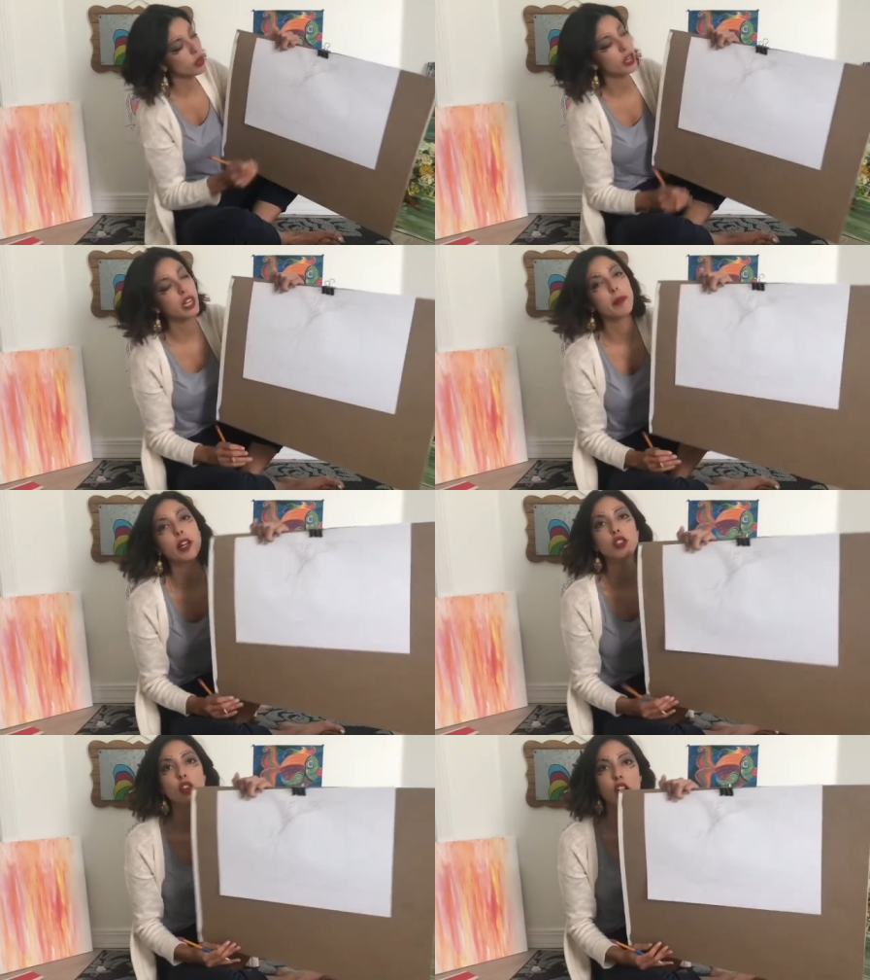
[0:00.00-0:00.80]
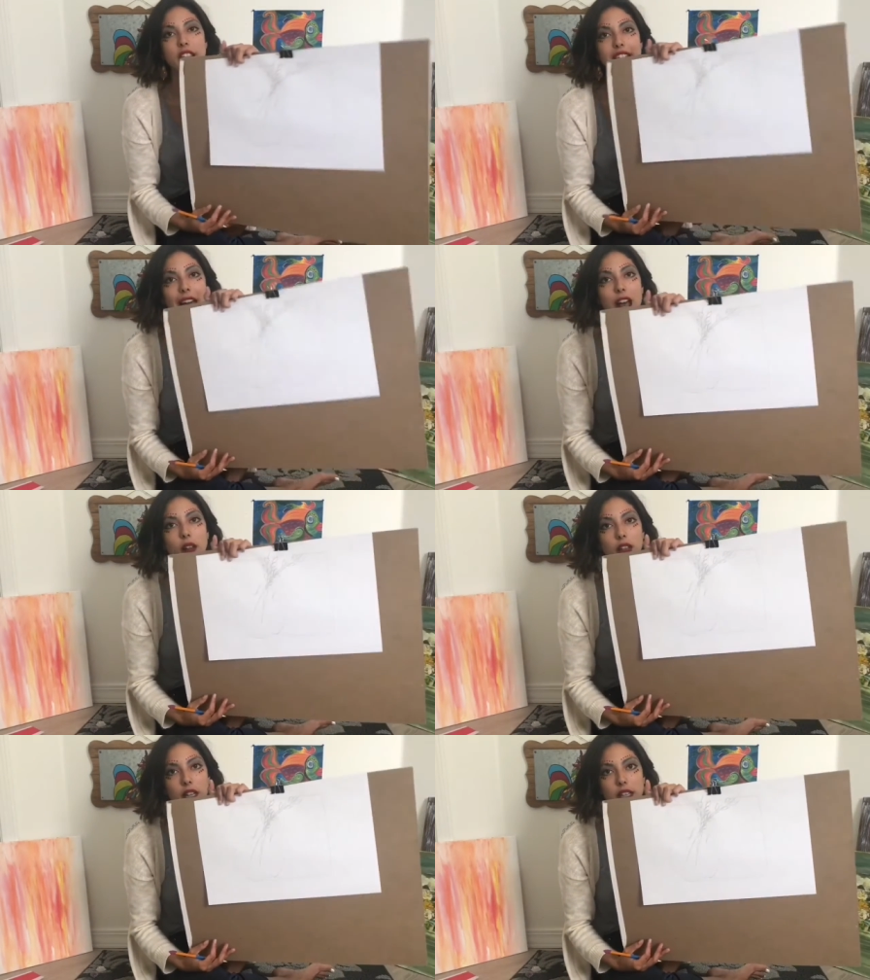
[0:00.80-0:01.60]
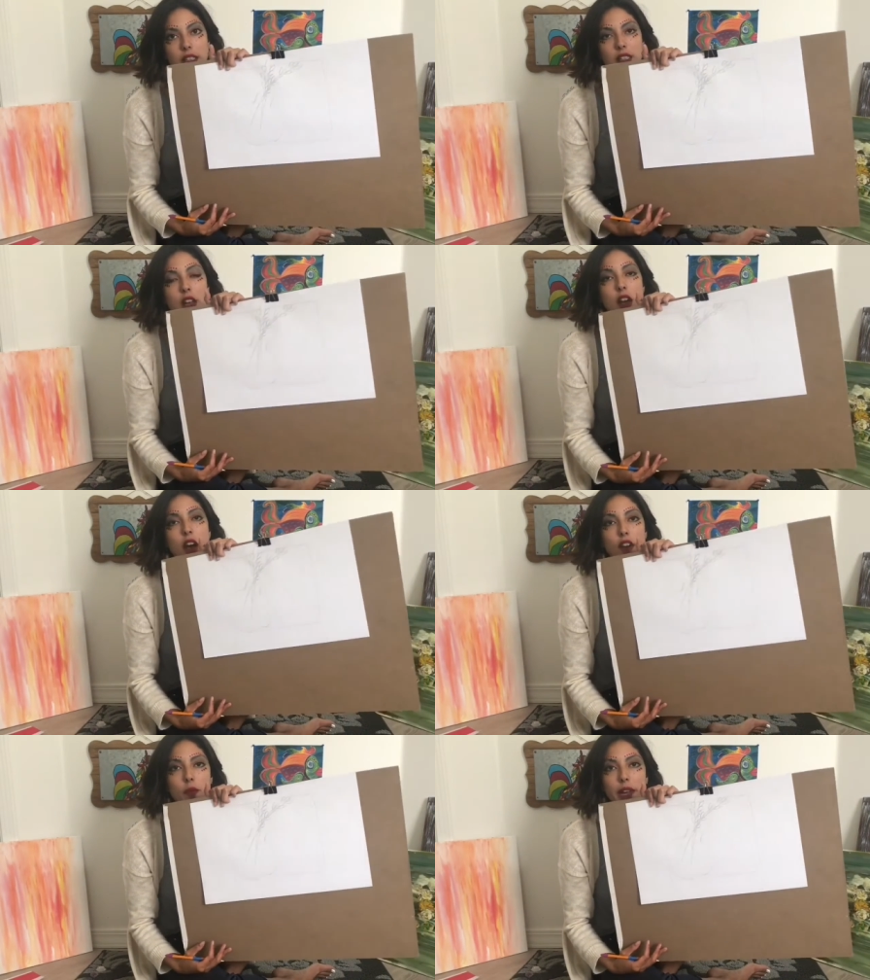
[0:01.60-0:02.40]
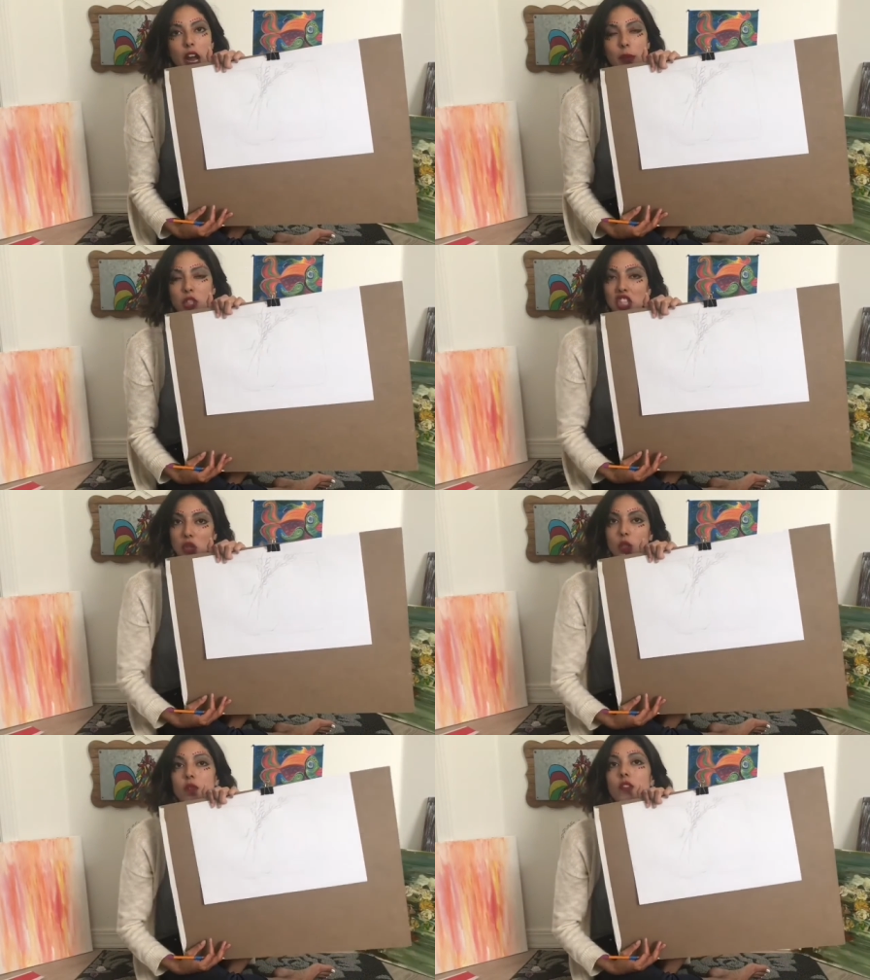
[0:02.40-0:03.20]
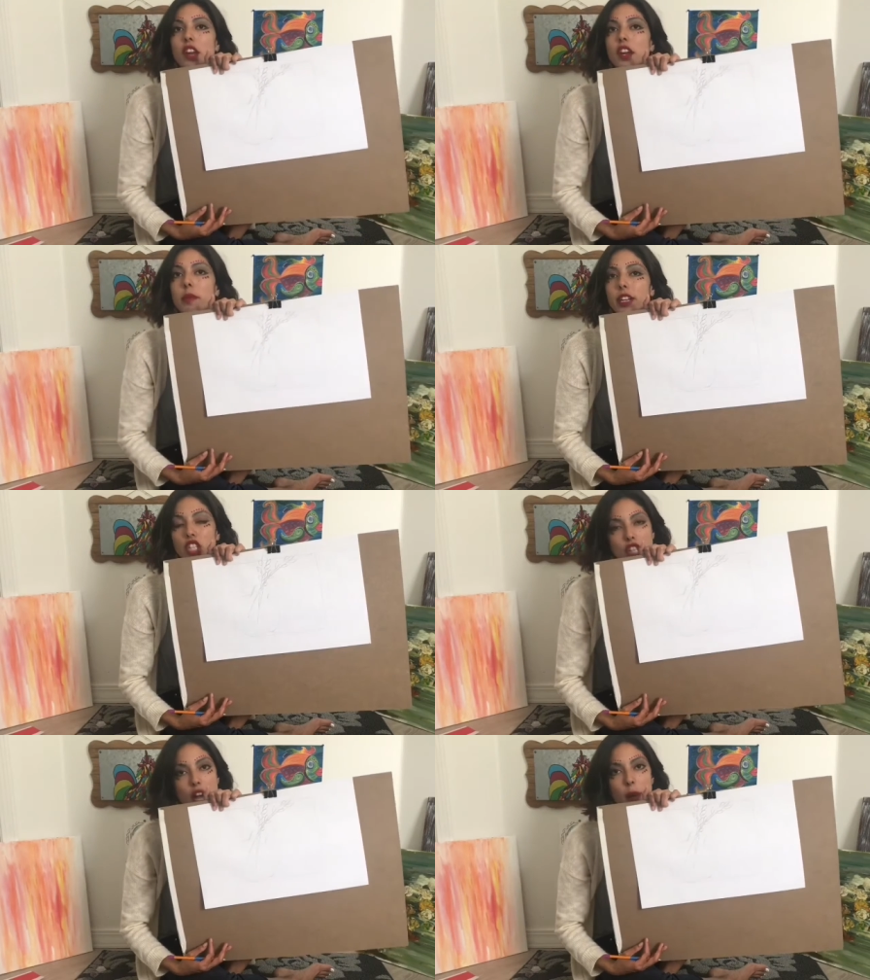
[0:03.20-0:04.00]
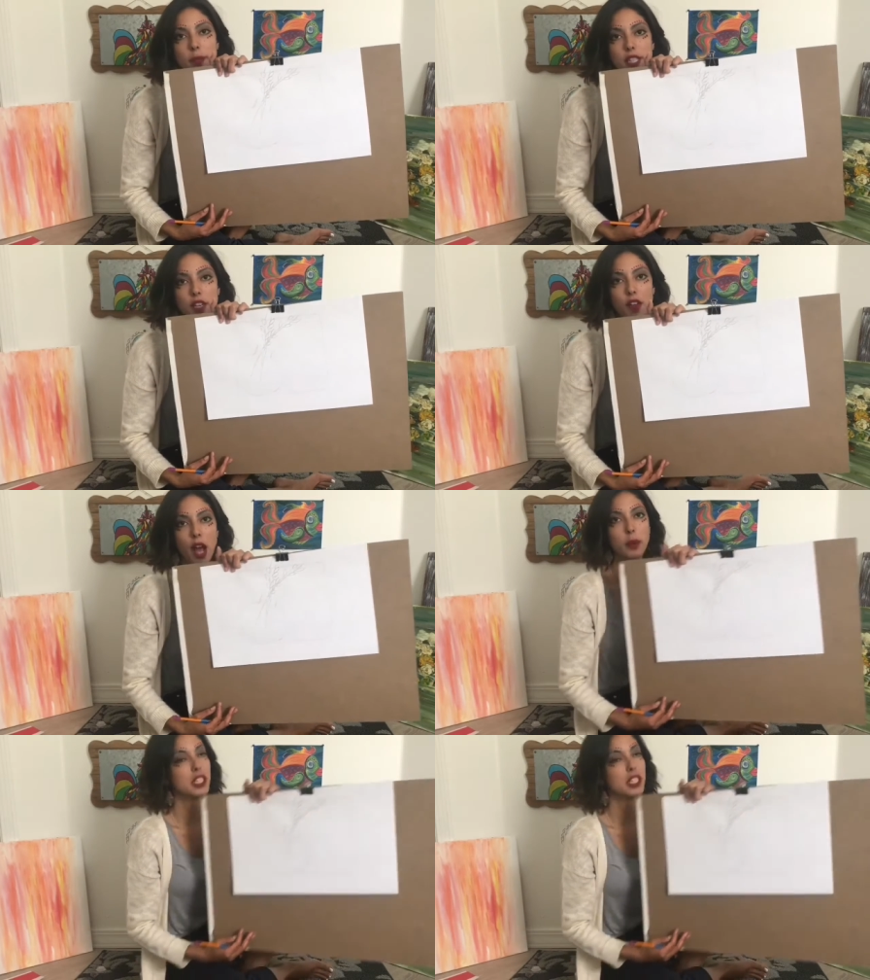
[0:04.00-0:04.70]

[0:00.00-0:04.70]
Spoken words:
about drawing the outlines of my object. So it's very much the opposite of how we did the